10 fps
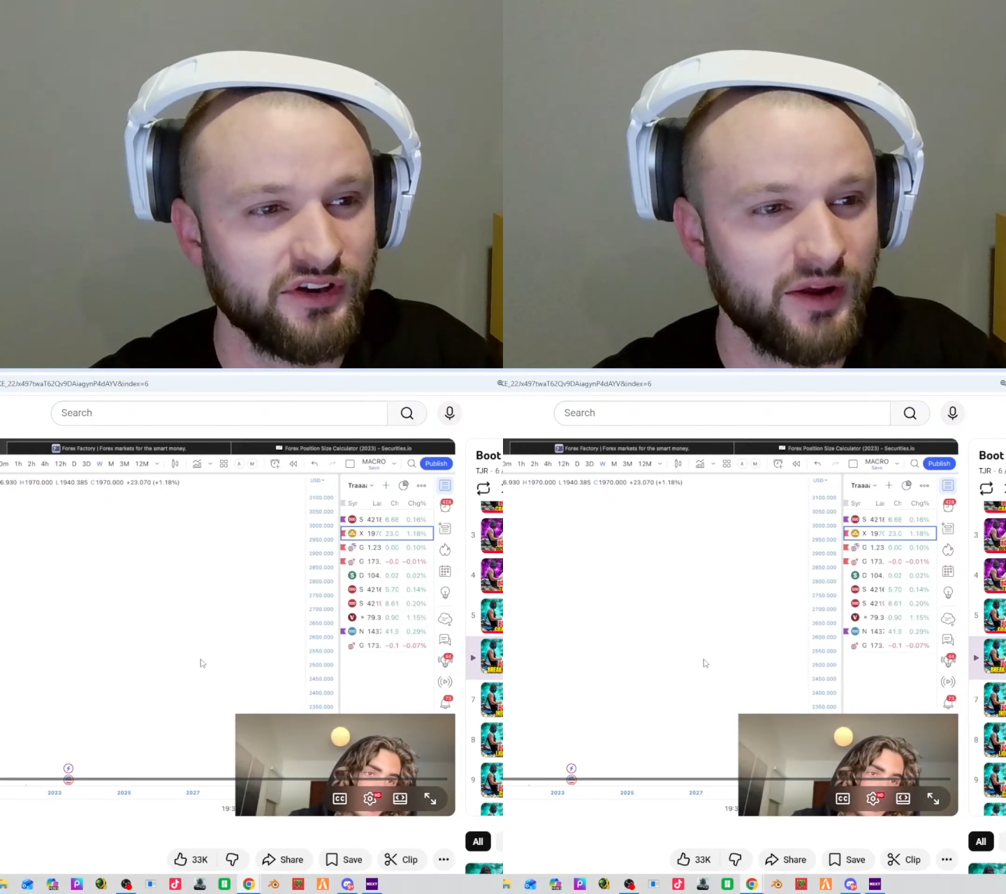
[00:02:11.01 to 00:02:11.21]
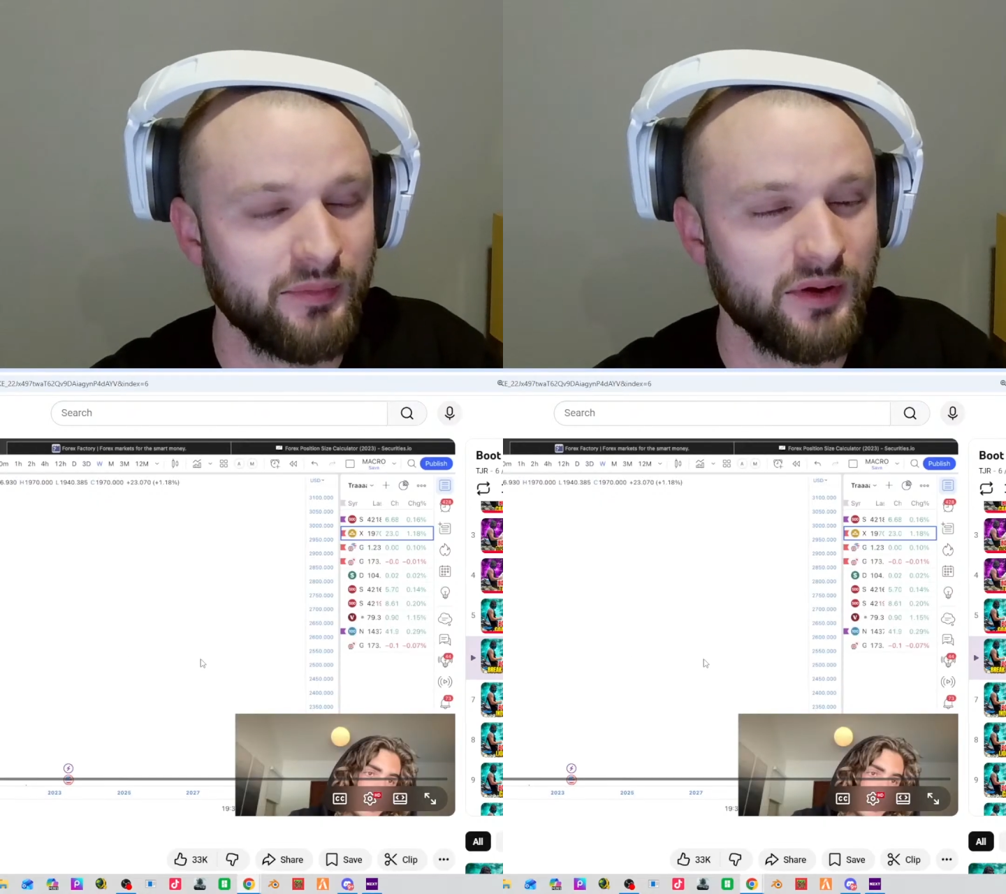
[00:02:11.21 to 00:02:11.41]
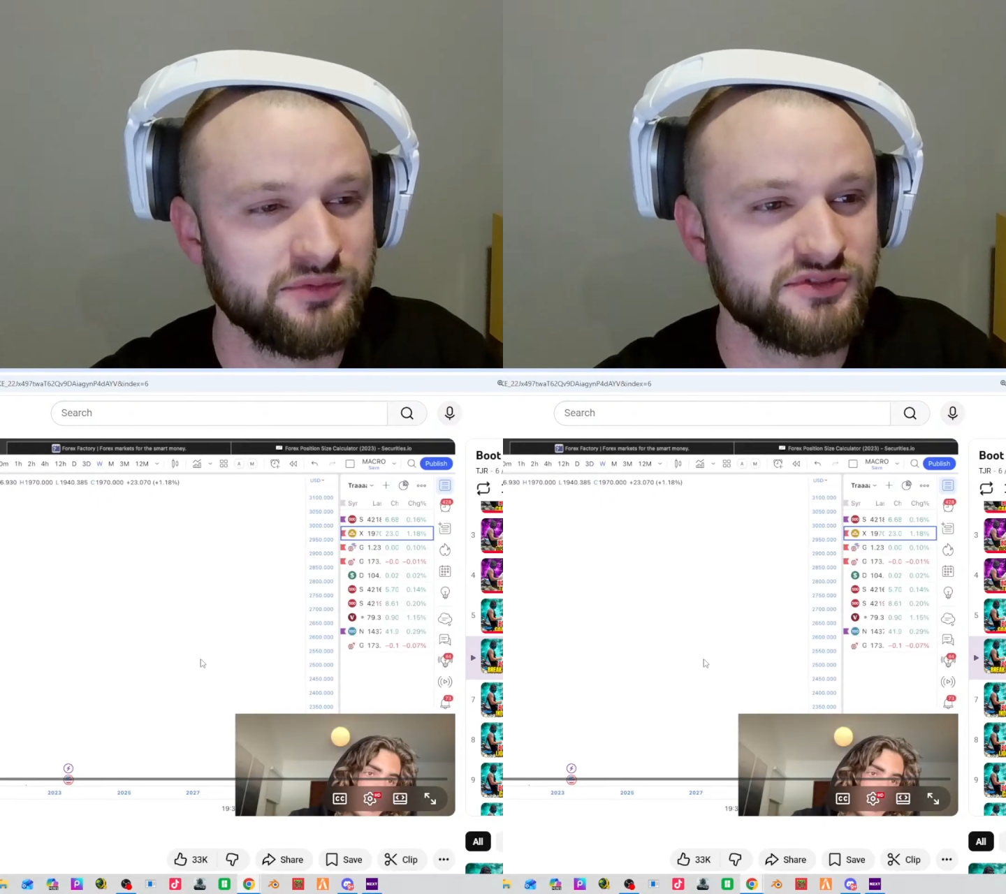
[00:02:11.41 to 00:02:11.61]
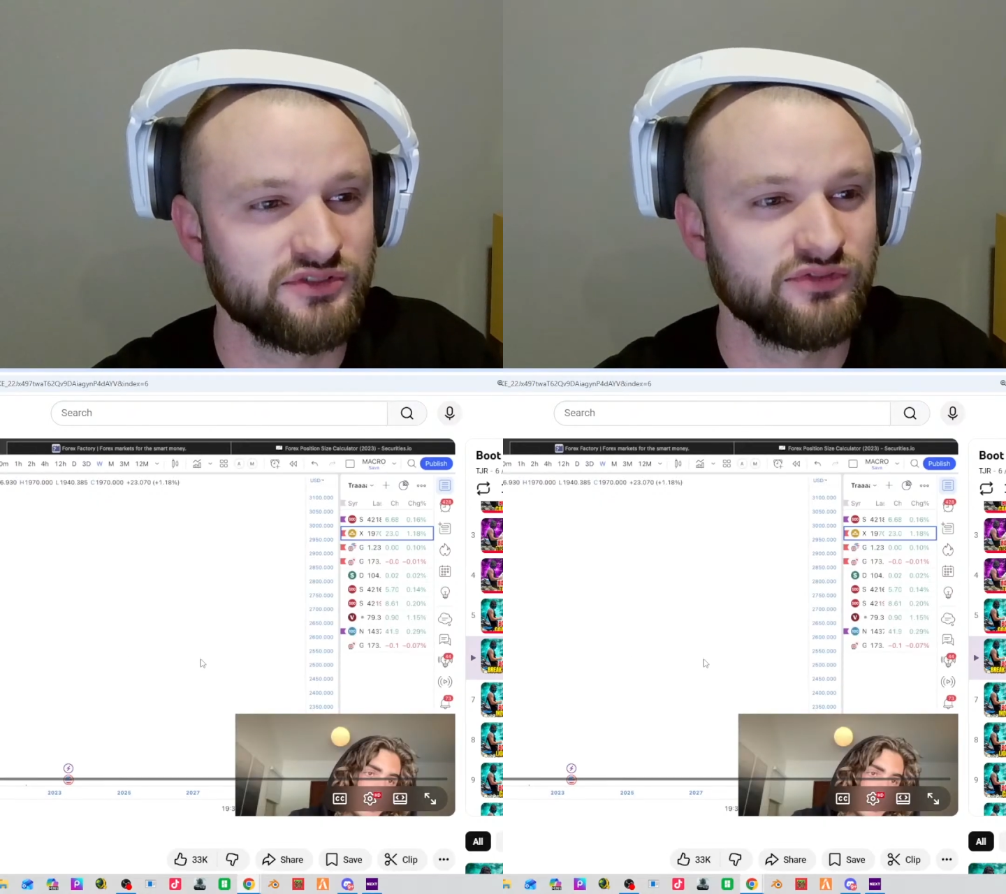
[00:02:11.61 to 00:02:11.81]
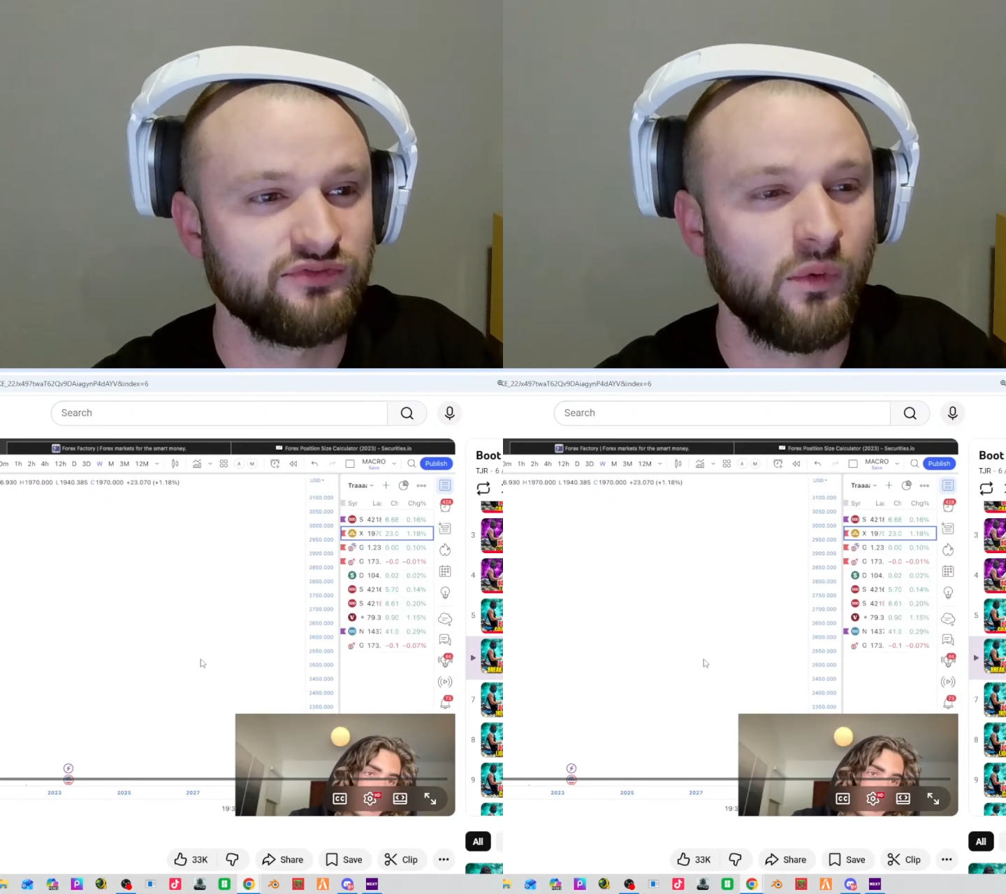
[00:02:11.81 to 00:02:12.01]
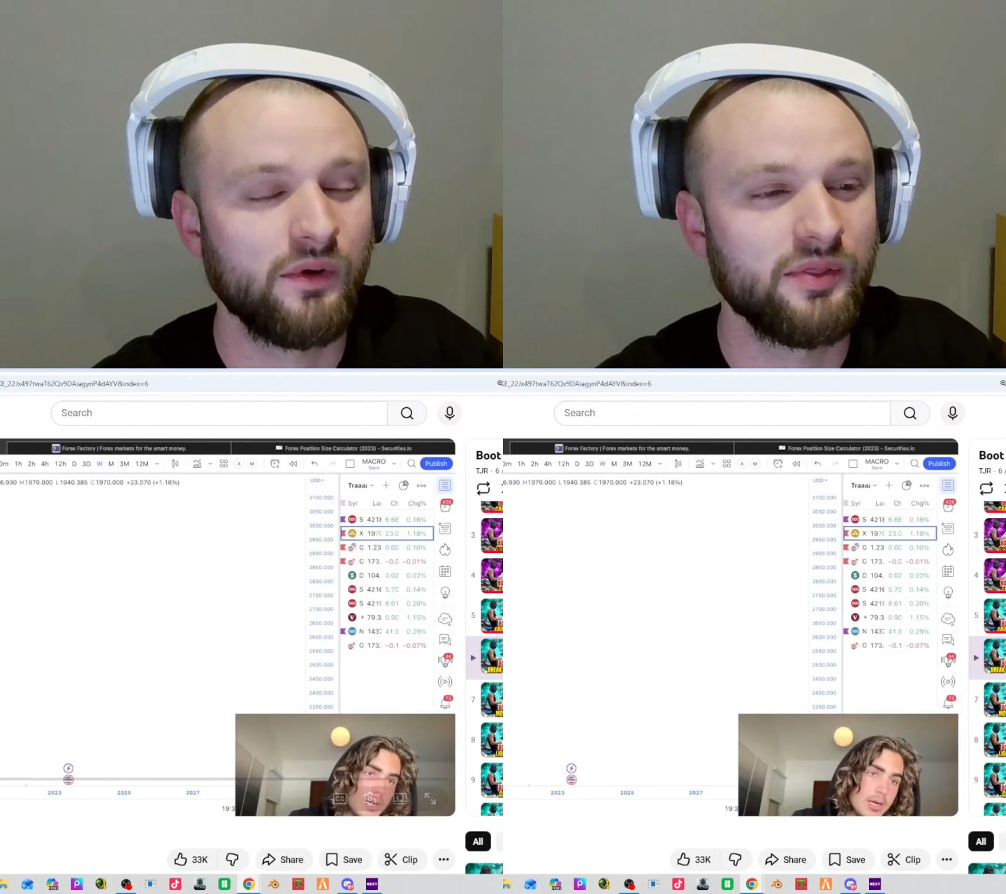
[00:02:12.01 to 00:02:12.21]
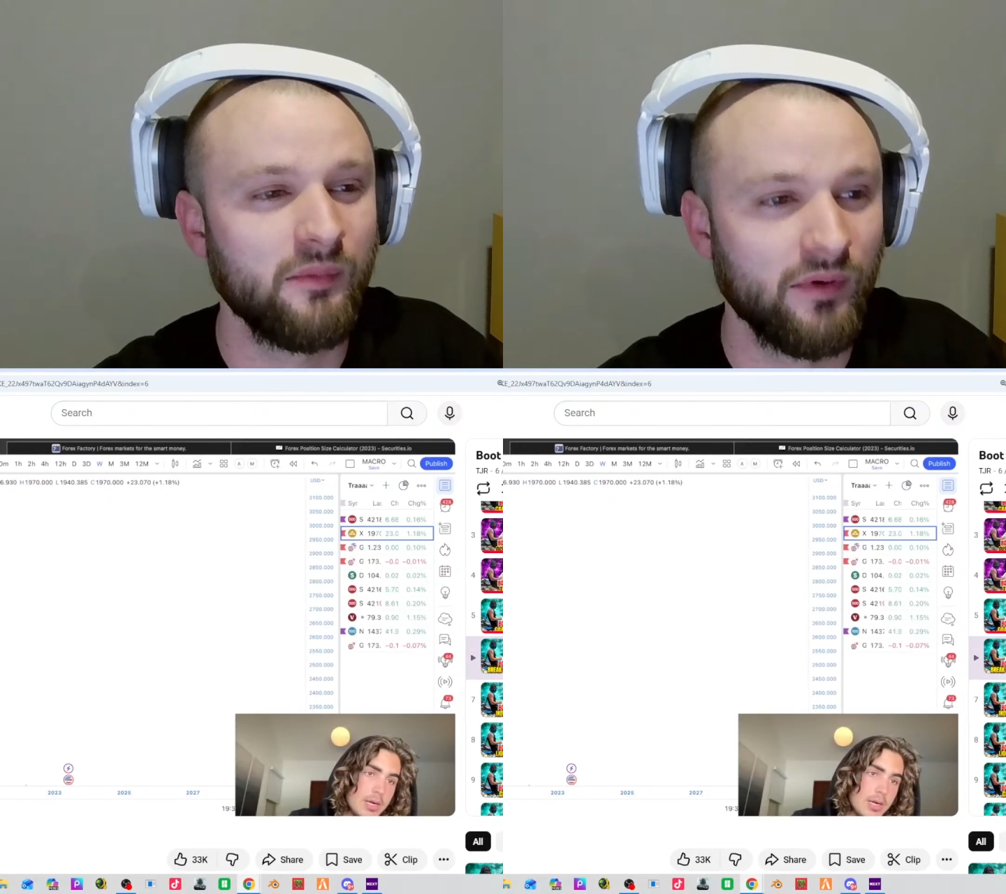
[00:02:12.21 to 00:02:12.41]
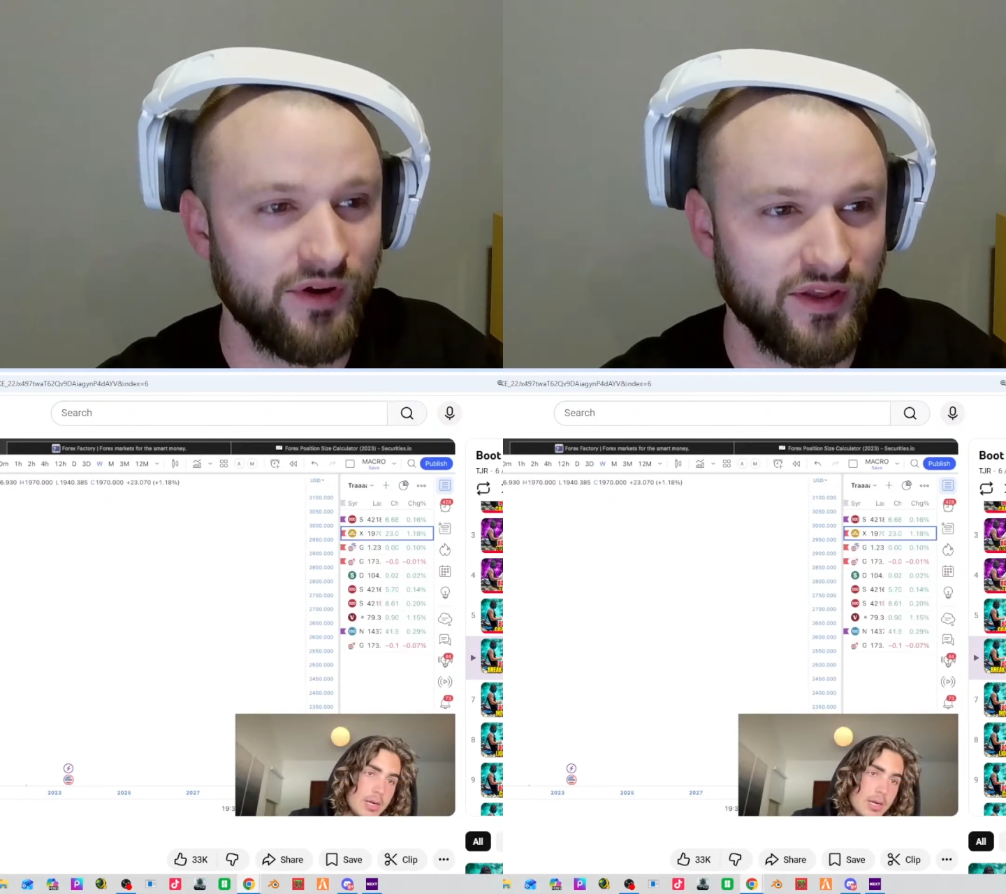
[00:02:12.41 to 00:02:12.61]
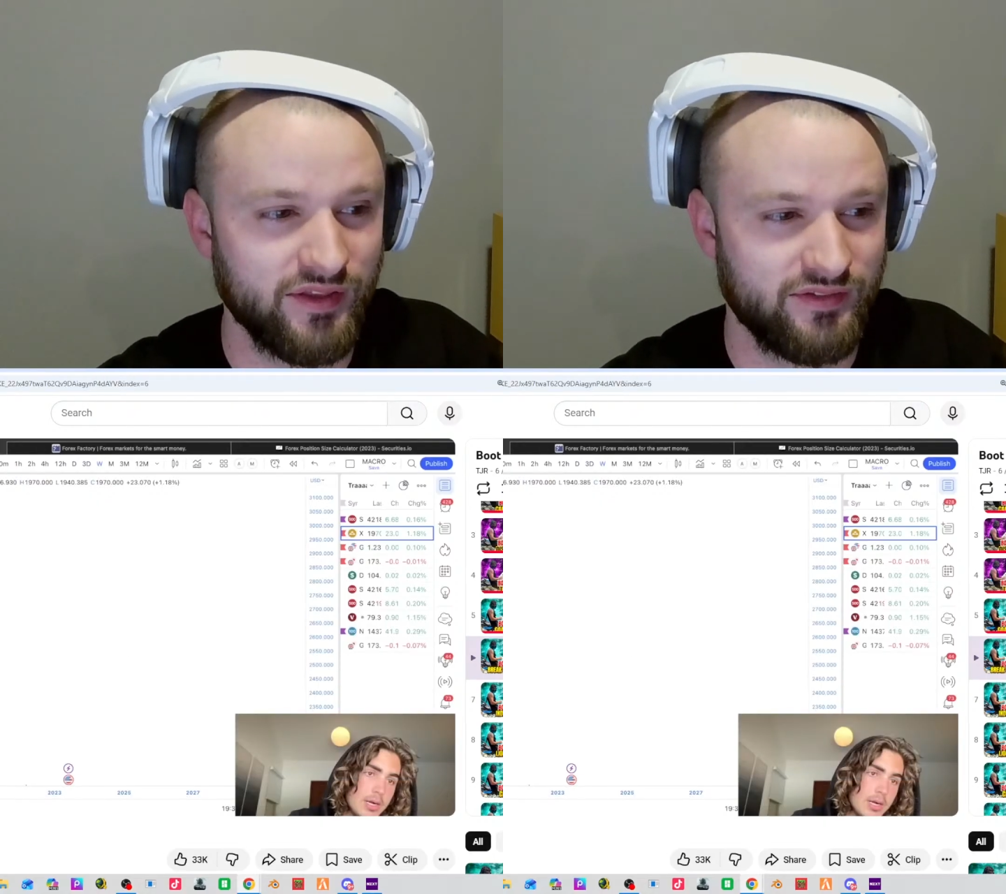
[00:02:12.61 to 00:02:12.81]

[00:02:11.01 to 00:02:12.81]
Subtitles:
I've been up since 4 in the morning